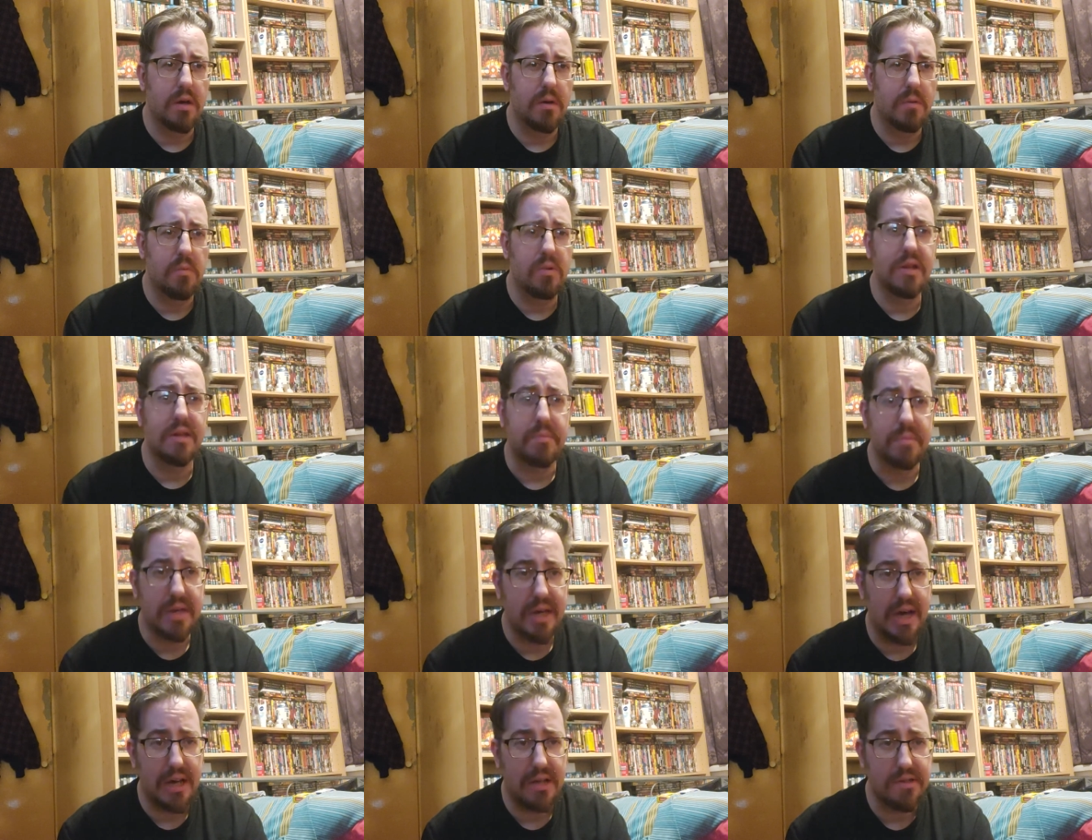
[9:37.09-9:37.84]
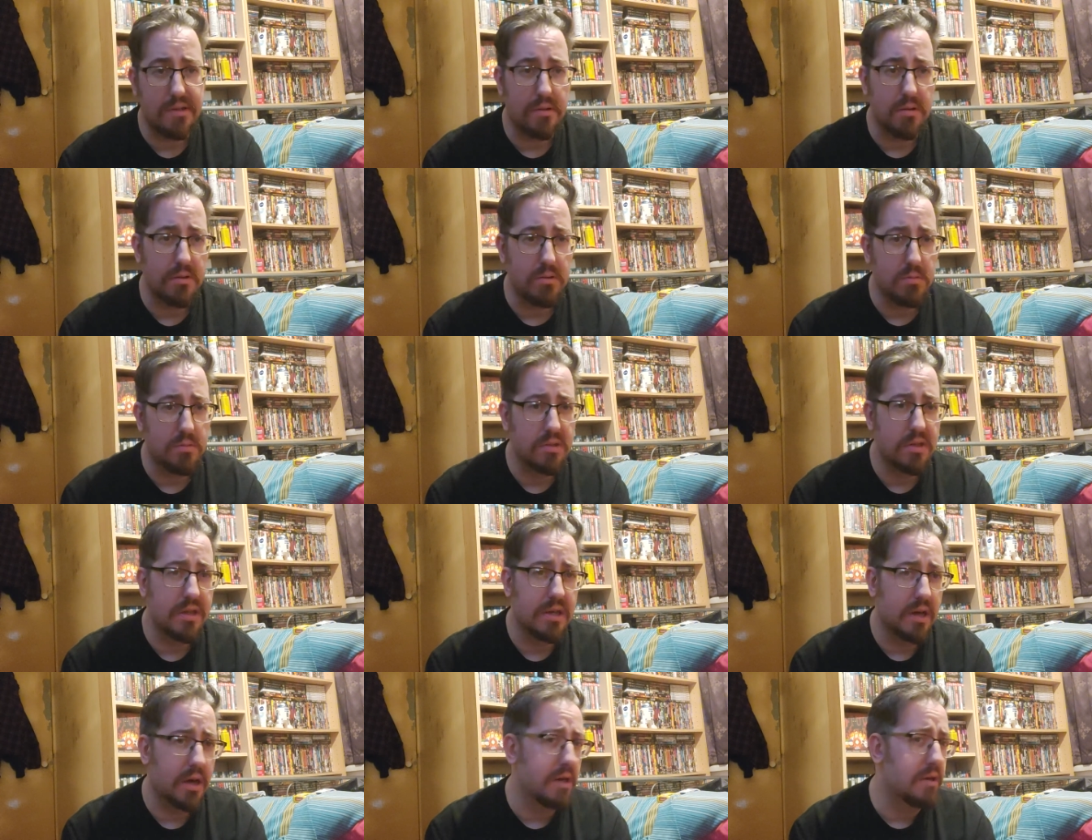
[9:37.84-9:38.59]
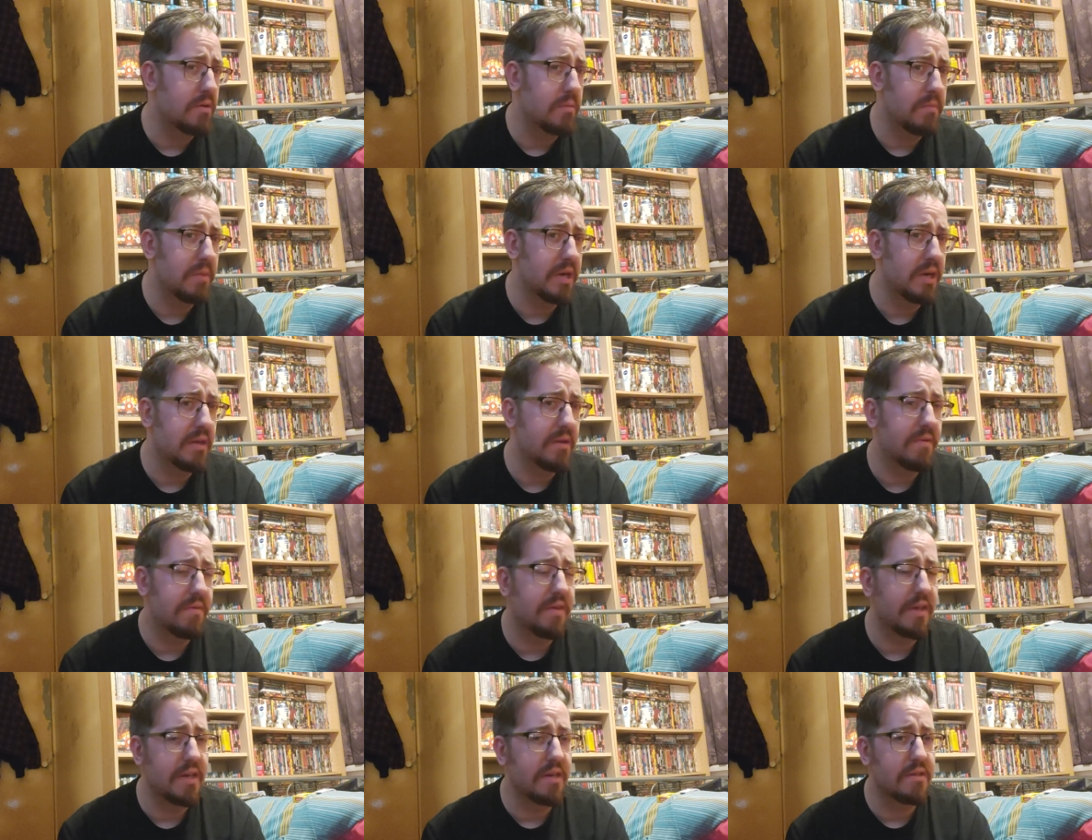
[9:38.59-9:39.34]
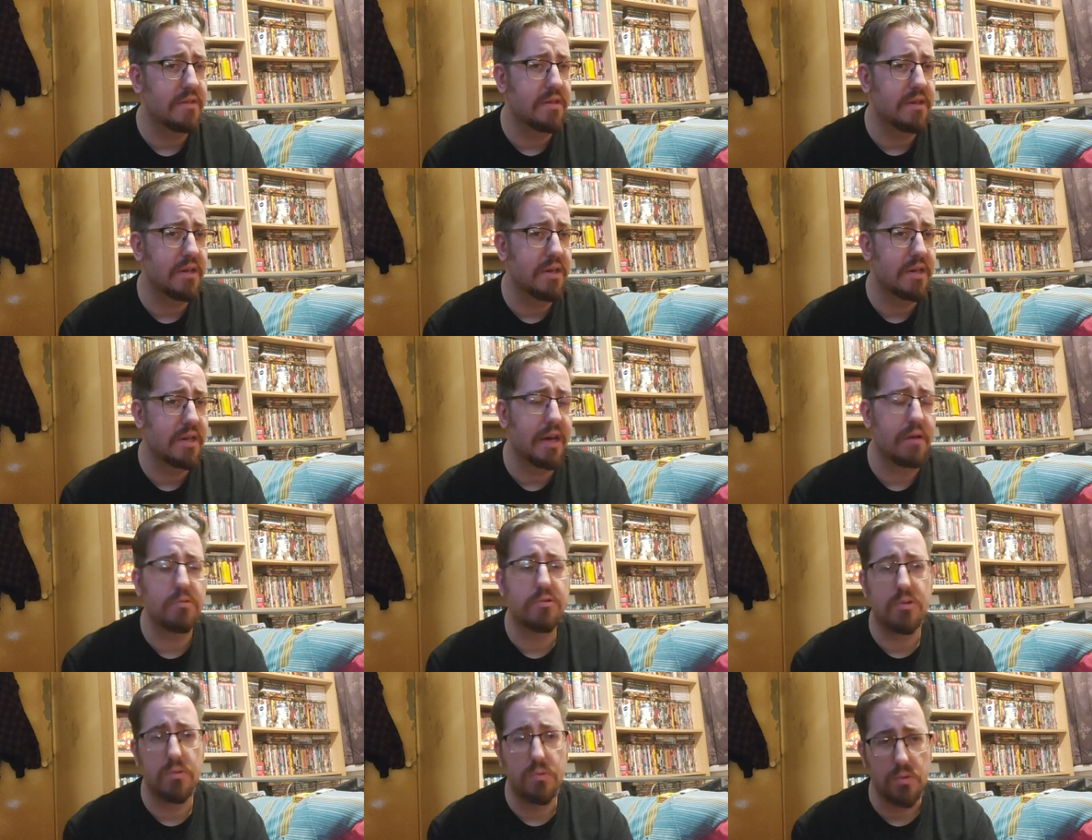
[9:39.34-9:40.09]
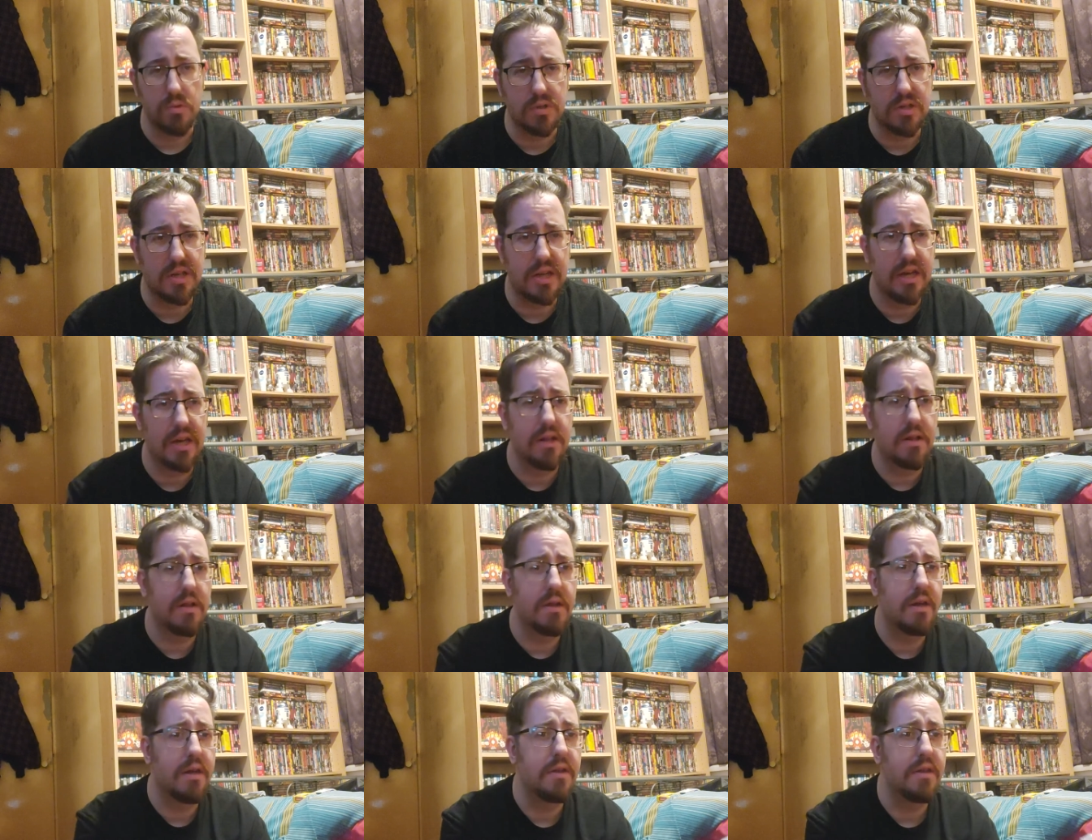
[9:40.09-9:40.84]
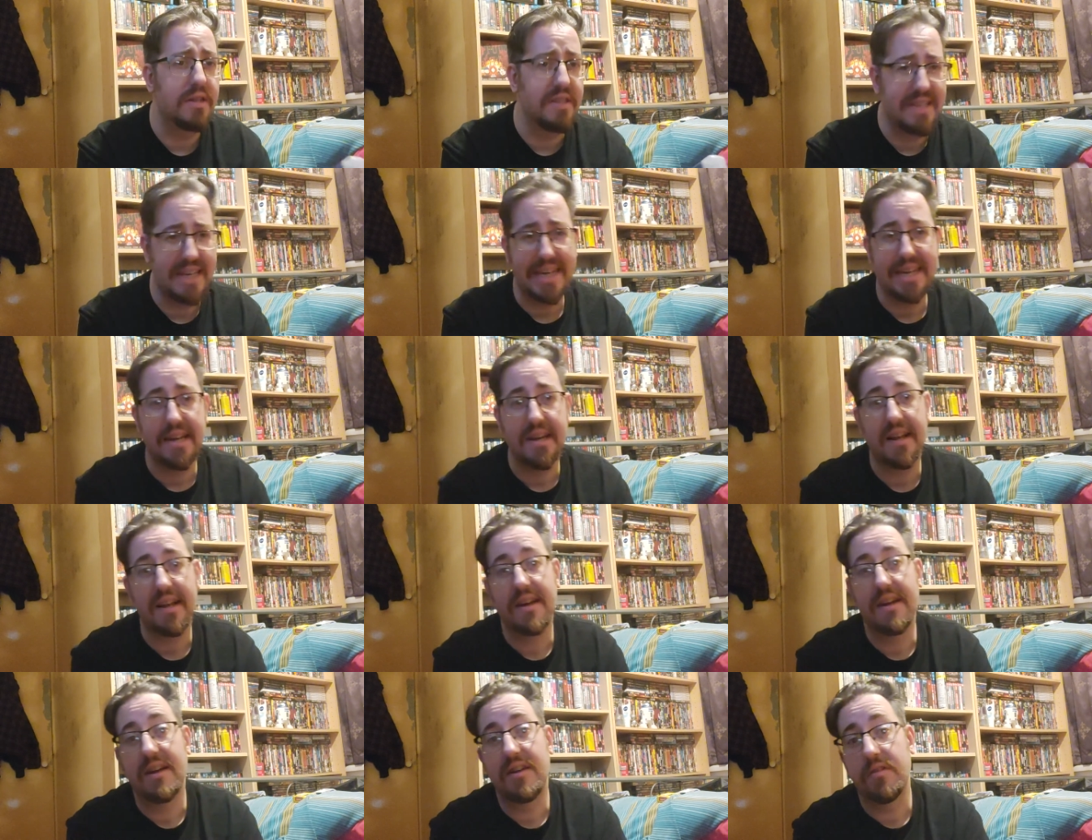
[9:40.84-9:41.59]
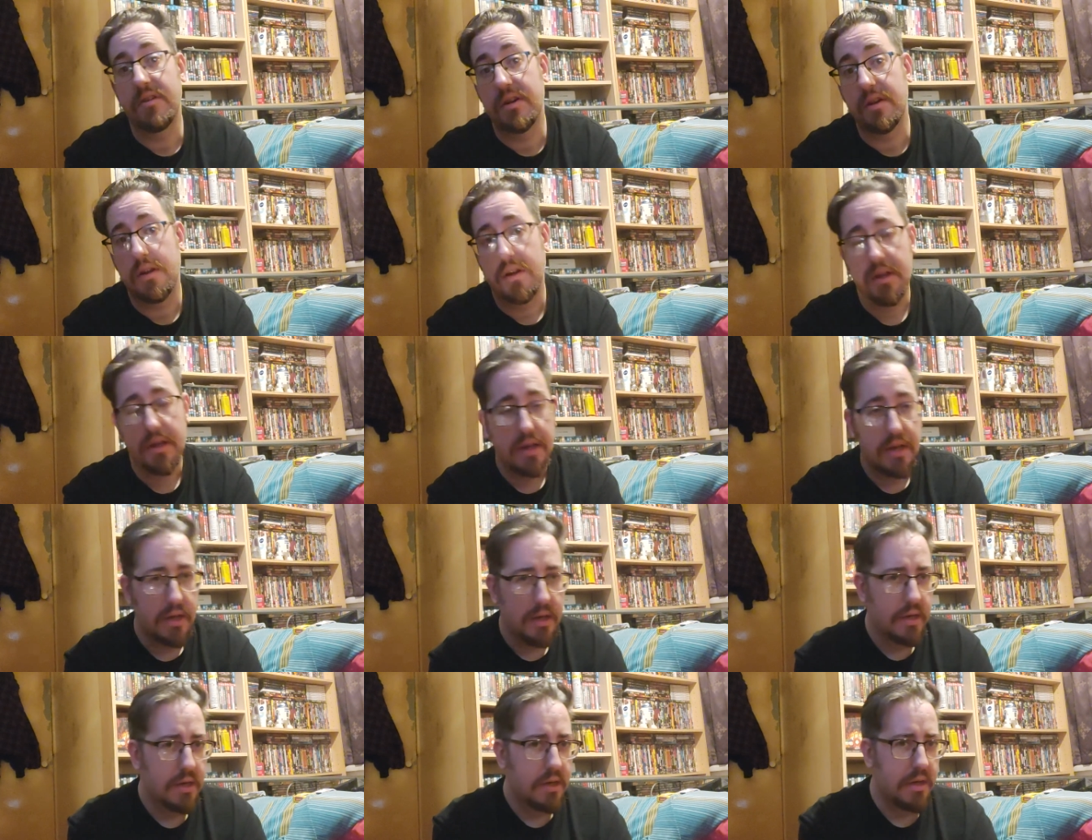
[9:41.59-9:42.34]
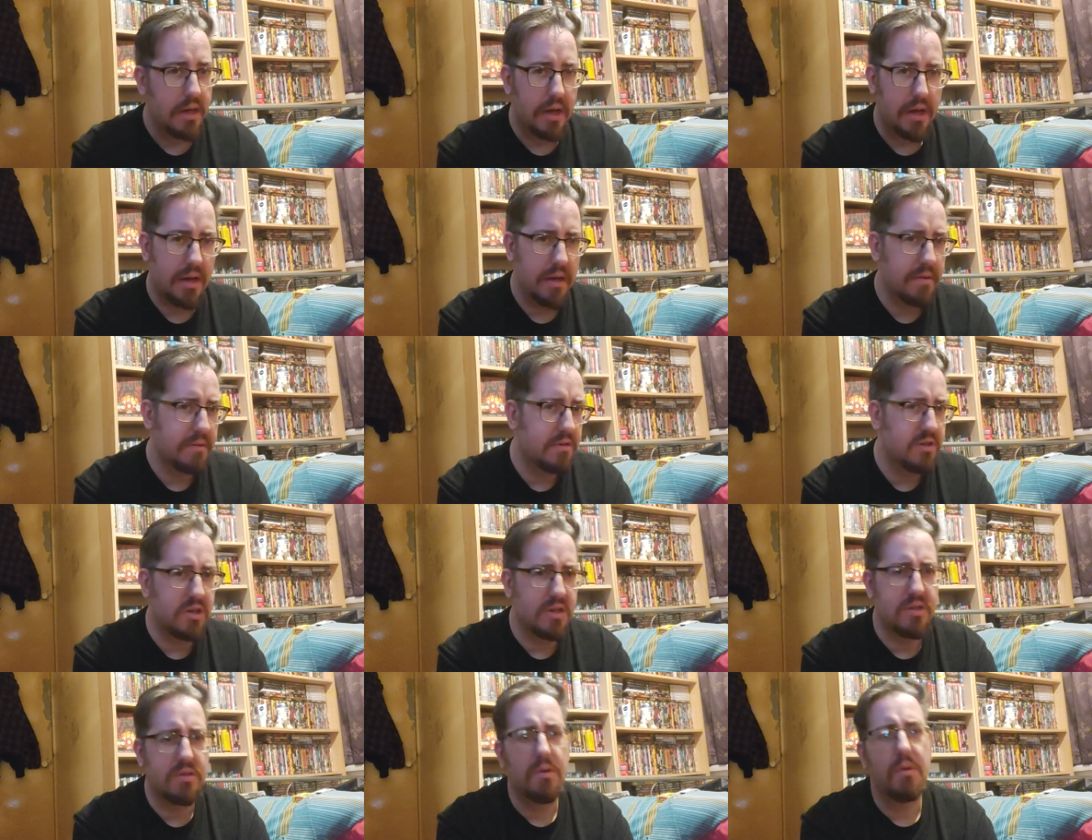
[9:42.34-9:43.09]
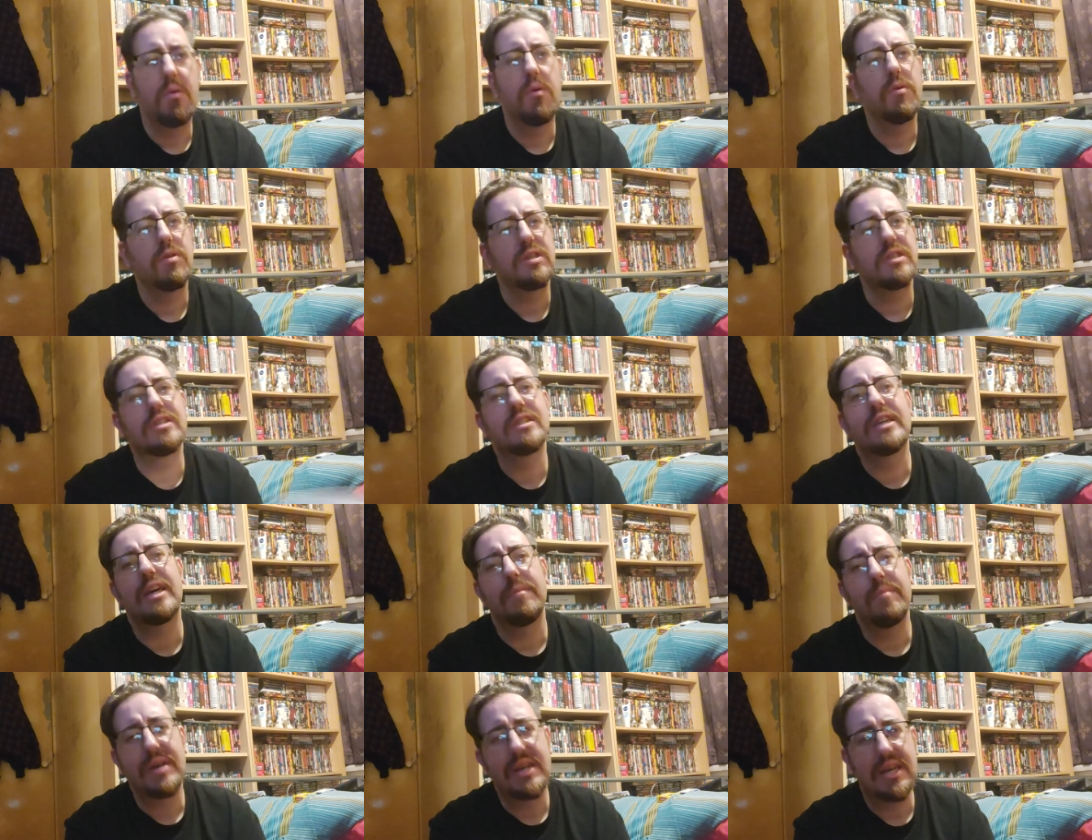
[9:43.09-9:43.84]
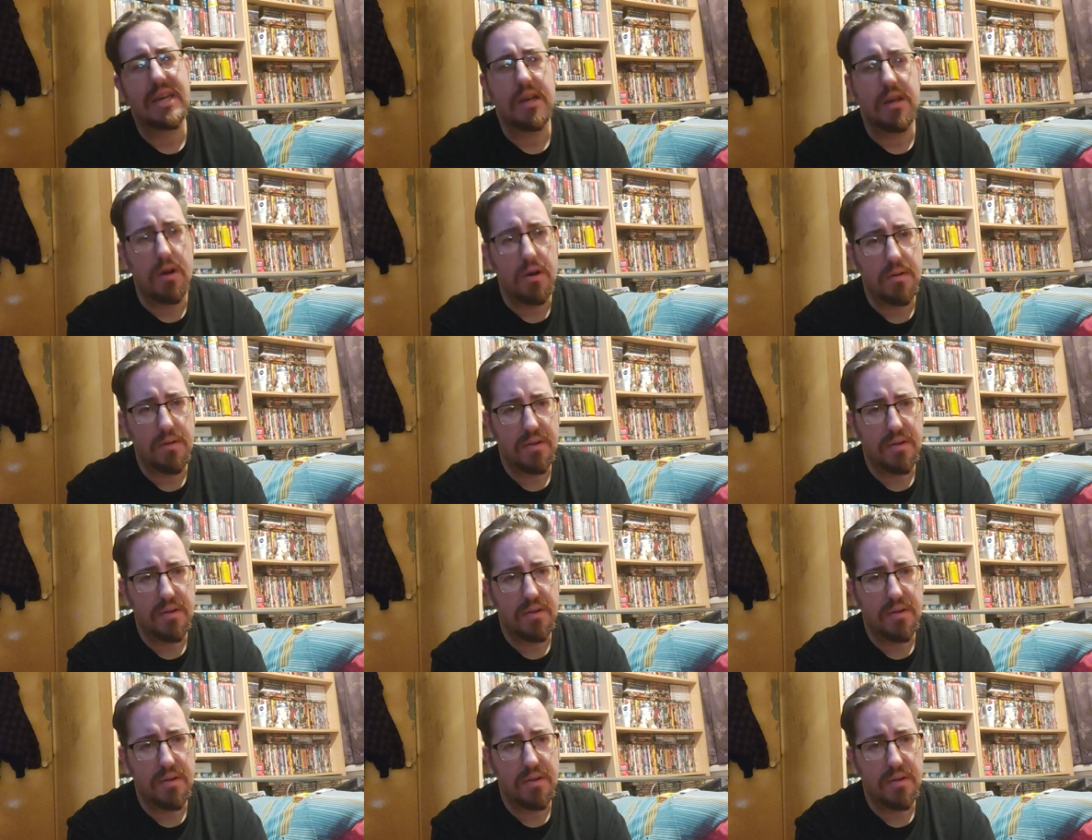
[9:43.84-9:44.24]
William Castle, who was the guy who made things like House on Haunted Hill and The Tingler and just all these gimmicky,